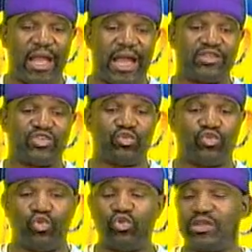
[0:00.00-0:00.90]
and so
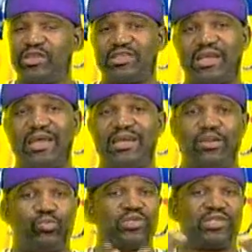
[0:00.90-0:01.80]
Google decided
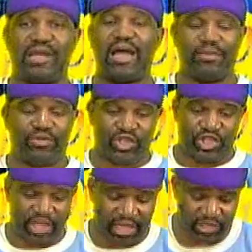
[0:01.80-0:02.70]
it was time to
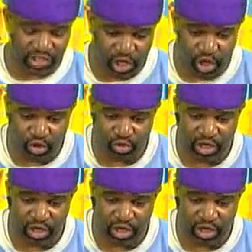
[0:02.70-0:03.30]
change the logo.